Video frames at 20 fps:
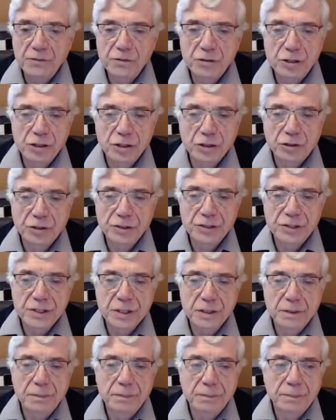
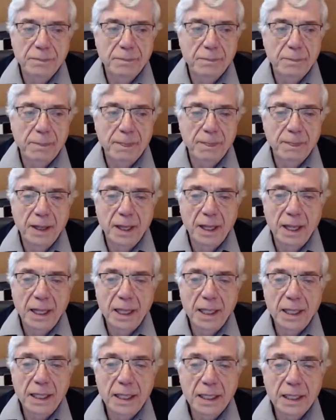Schultz.
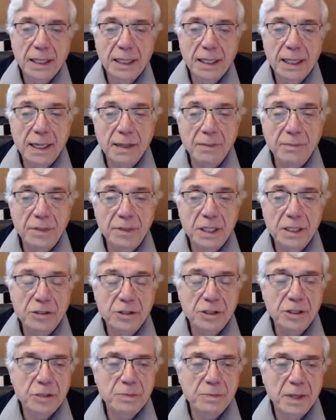Come into
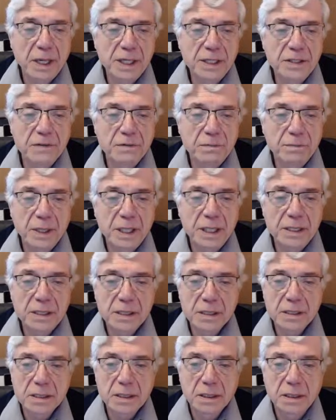this place of
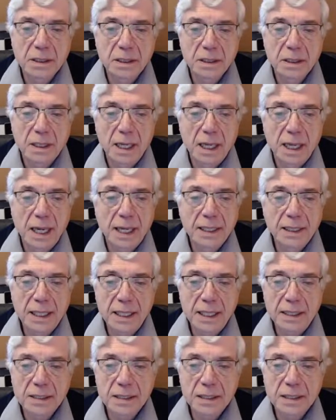peace and
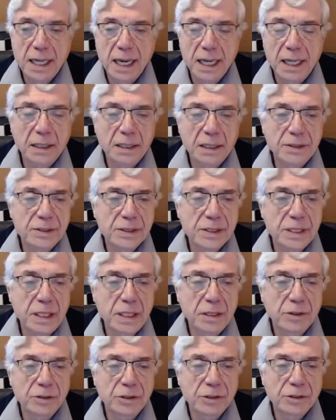let its silence
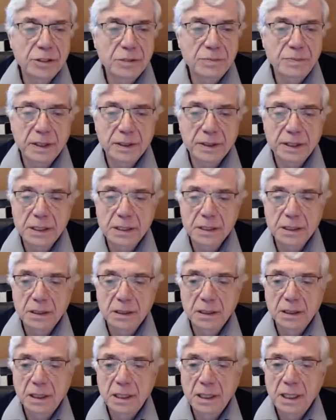heal your spirit.
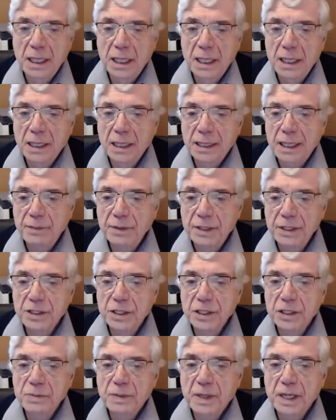Come into
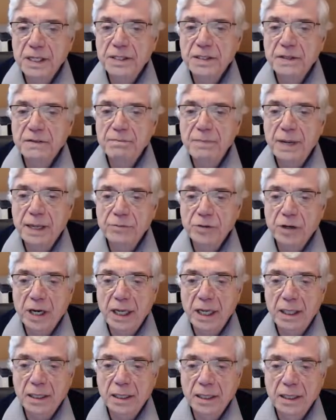this place of
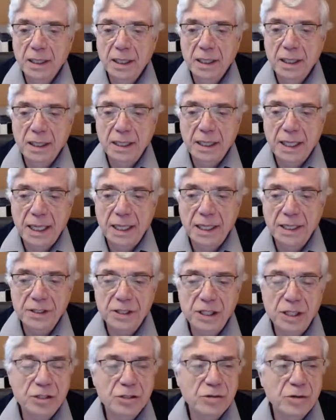memory and its
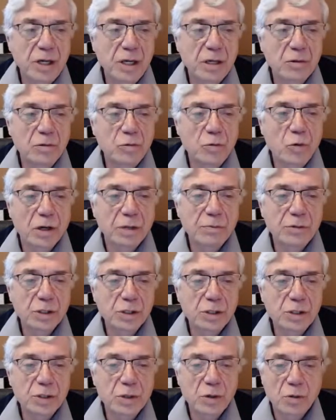history warm your
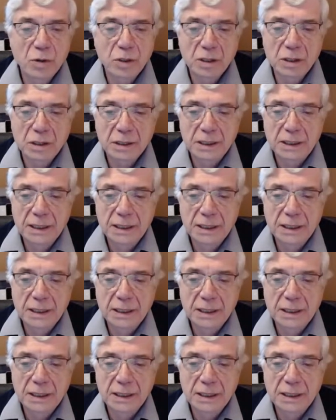soul.